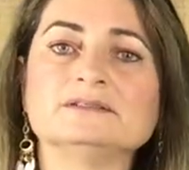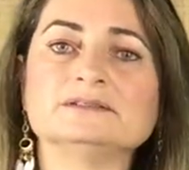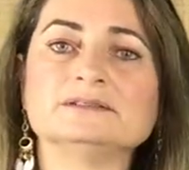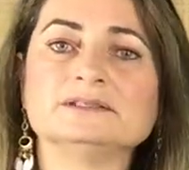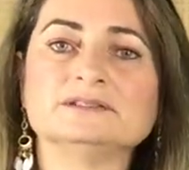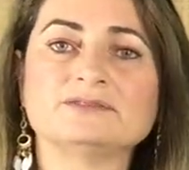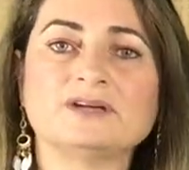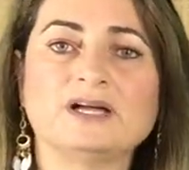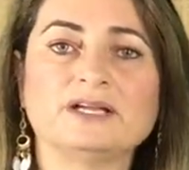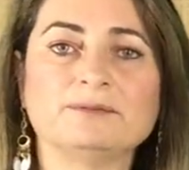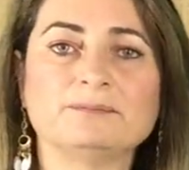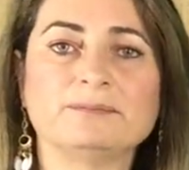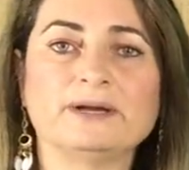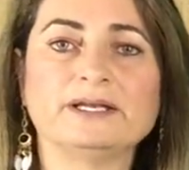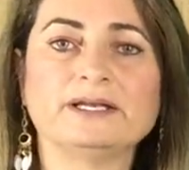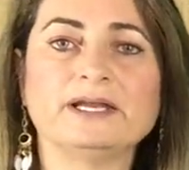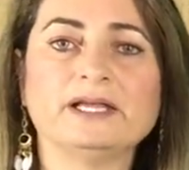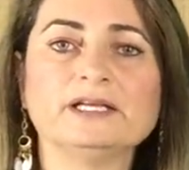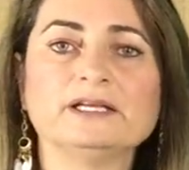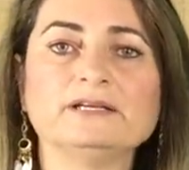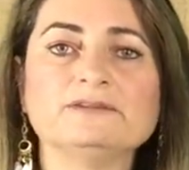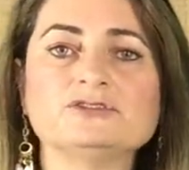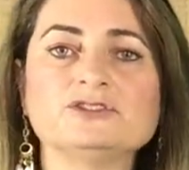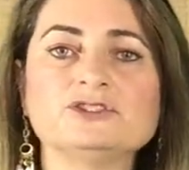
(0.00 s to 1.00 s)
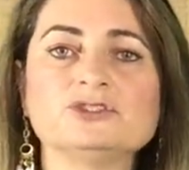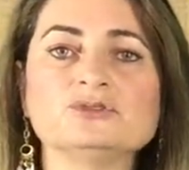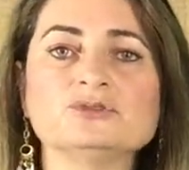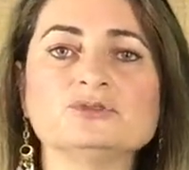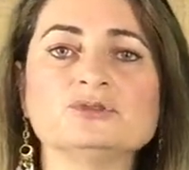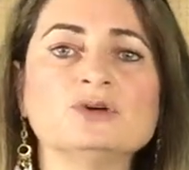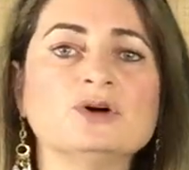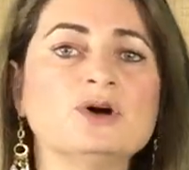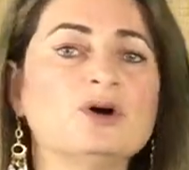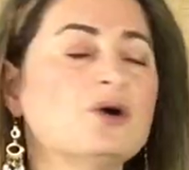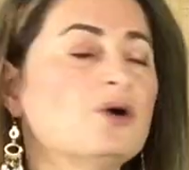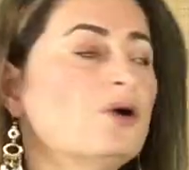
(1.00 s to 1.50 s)
divided by negative
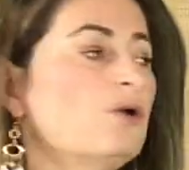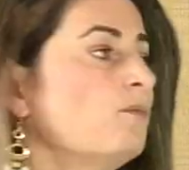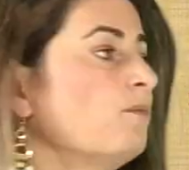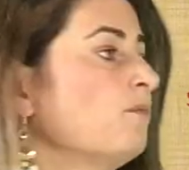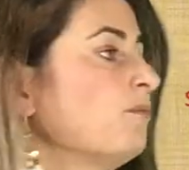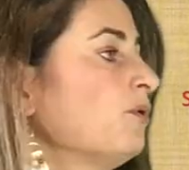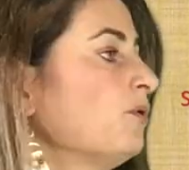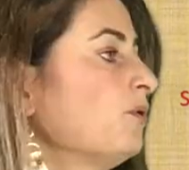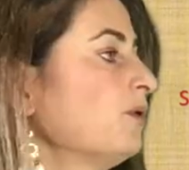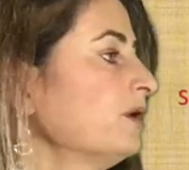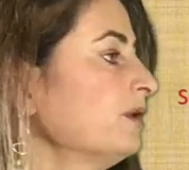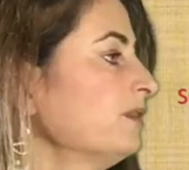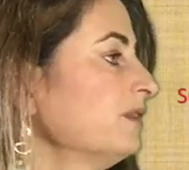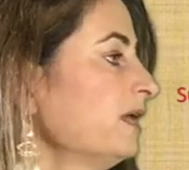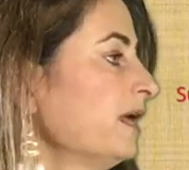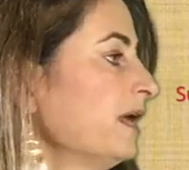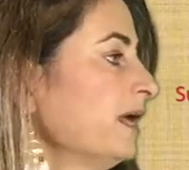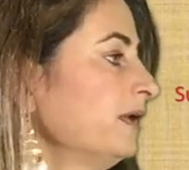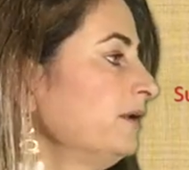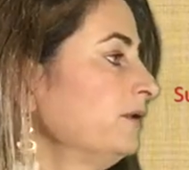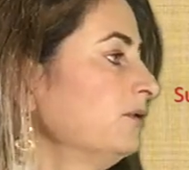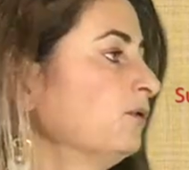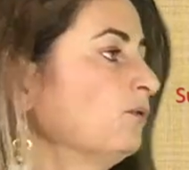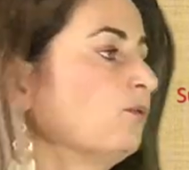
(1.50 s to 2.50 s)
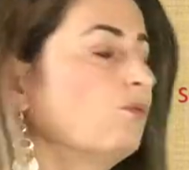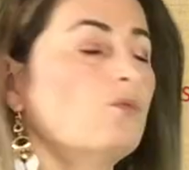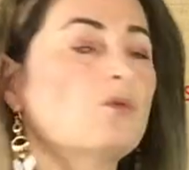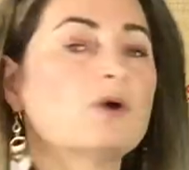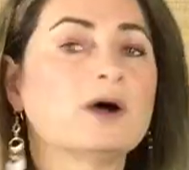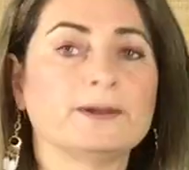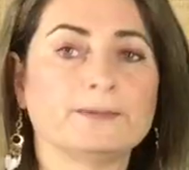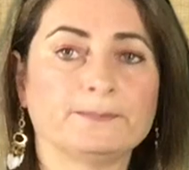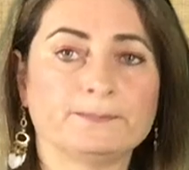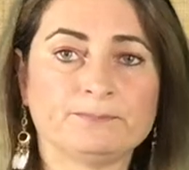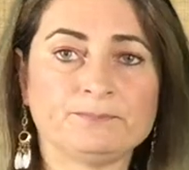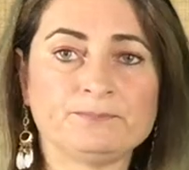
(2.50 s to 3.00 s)
2 more than
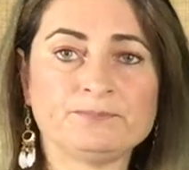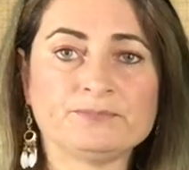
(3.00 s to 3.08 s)
1.